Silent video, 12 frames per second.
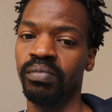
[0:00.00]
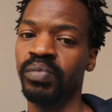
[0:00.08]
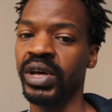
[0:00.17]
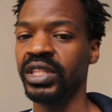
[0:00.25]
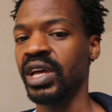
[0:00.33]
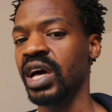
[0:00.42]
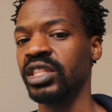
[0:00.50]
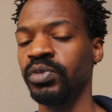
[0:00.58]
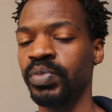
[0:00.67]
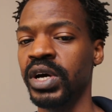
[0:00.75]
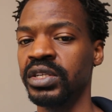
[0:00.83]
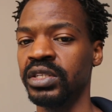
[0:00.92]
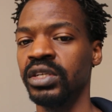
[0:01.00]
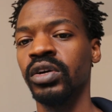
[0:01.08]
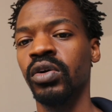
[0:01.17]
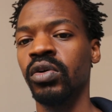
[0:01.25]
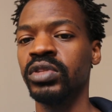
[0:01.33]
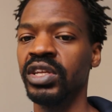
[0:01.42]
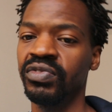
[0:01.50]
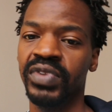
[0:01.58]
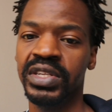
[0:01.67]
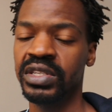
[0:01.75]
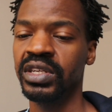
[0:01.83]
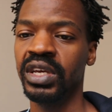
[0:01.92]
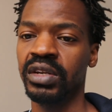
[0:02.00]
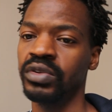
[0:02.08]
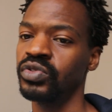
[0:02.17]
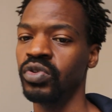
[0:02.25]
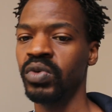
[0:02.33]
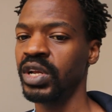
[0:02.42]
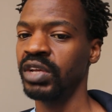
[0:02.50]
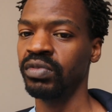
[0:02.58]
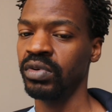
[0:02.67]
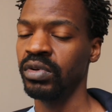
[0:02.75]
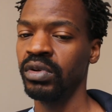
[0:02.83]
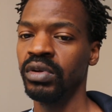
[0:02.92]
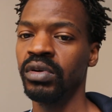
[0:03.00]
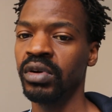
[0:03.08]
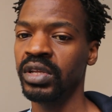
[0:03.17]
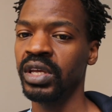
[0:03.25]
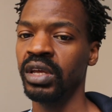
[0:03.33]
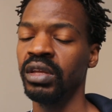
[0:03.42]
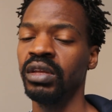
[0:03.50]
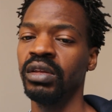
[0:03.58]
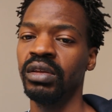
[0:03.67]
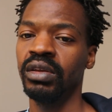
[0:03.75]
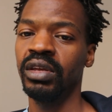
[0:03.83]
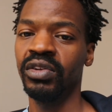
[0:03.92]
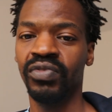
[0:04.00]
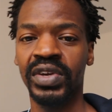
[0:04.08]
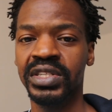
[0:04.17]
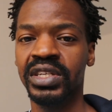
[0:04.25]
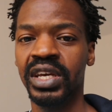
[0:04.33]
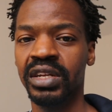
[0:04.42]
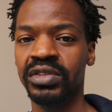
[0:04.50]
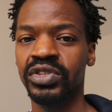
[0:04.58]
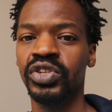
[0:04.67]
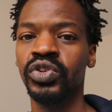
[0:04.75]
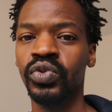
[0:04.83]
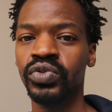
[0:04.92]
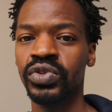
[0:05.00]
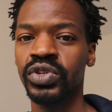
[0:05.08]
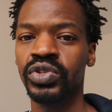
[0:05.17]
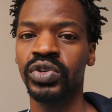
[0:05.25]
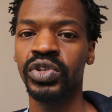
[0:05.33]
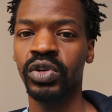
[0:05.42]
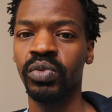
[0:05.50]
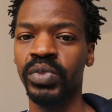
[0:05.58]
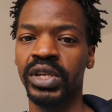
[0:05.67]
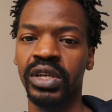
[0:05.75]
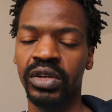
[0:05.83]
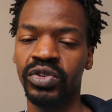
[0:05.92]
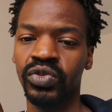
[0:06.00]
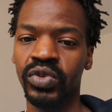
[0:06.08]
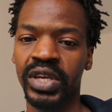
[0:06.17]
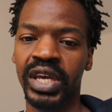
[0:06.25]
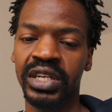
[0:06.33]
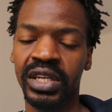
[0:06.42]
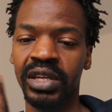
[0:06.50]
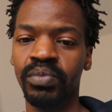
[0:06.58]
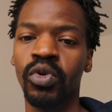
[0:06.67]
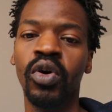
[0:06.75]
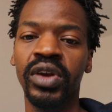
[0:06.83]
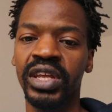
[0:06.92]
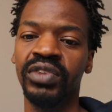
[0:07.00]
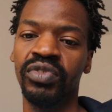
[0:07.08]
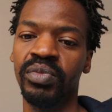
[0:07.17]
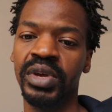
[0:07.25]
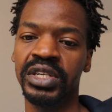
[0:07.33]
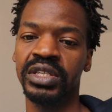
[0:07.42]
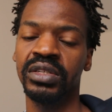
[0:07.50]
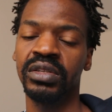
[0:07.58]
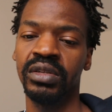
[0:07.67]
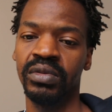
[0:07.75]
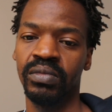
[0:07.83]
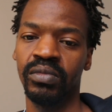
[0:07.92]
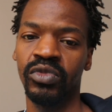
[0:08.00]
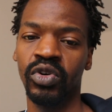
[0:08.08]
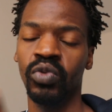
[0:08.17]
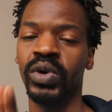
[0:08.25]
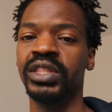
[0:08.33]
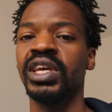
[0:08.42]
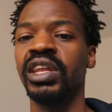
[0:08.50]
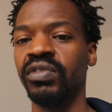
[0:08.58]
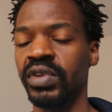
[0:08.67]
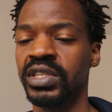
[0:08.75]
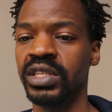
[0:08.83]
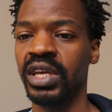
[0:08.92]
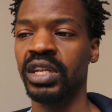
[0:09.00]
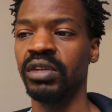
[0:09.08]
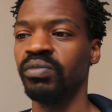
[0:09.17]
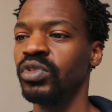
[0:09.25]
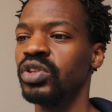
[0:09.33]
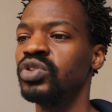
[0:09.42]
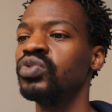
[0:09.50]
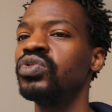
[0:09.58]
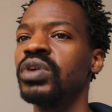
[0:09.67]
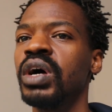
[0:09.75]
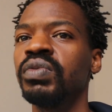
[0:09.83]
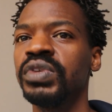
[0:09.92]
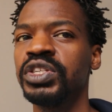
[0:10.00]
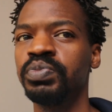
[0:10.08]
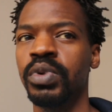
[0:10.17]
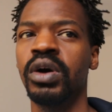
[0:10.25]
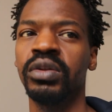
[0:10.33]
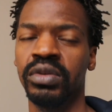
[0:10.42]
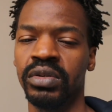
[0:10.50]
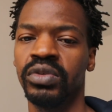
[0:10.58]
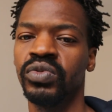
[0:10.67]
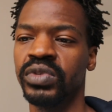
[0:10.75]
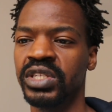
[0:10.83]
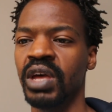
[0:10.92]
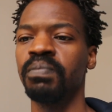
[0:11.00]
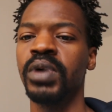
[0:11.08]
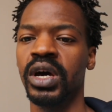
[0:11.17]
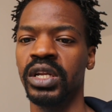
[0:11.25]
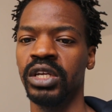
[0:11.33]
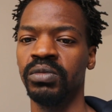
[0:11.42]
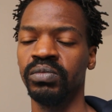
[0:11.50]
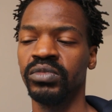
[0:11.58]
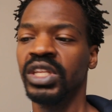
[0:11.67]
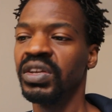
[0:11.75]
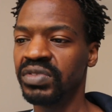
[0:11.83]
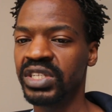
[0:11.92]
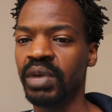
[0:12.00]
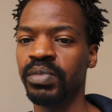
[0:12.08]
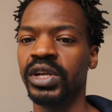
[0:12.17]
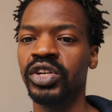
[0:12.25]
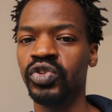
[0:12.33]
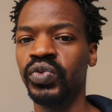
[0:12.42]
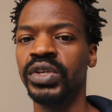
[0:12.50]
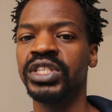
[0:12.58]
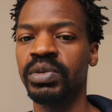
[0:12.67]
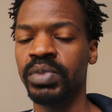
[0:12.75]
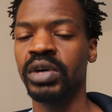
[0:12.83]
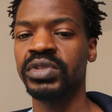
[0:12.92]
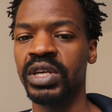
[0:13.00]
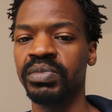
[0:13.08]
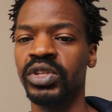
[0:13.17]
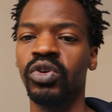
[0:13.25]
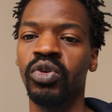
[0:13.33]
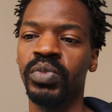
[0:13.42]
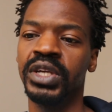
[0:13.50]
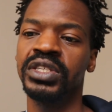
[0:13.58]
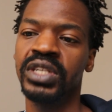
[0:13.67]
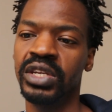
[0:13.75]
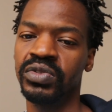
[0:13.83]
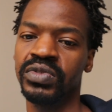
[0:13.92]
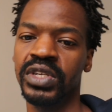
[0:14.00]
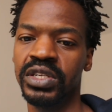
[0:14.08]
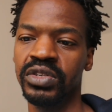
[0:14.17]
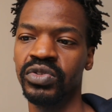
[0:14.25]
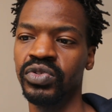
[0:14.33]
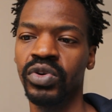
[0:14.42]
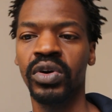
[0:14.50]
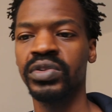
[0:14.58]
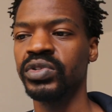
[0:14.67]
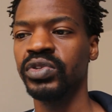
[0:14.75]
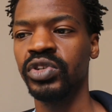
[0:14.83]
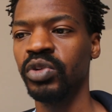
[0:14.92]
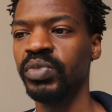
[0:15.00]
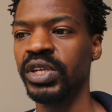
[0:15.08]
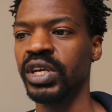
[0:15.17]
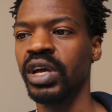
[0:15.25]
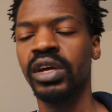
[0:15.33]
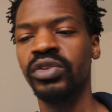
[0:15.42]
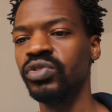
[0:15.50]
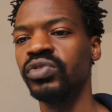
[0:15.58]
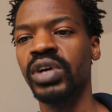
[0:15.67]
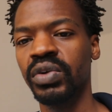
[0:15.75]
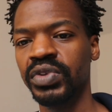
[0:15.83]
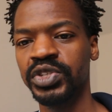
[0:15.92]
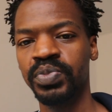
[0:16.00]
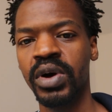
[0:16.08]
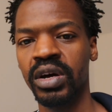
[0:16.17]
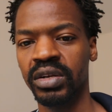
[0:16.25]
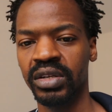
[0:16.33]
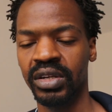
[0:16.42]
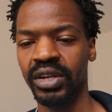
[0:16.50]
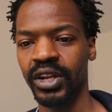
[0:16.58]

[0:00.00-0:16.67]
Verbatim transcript: by the other party or the investigators or whatever. Okay? Investigators use social media to get more information on what they're investigating. Do not respond to somebody. If somebody tweets about something or makes an accusation to you on social media, do not respond.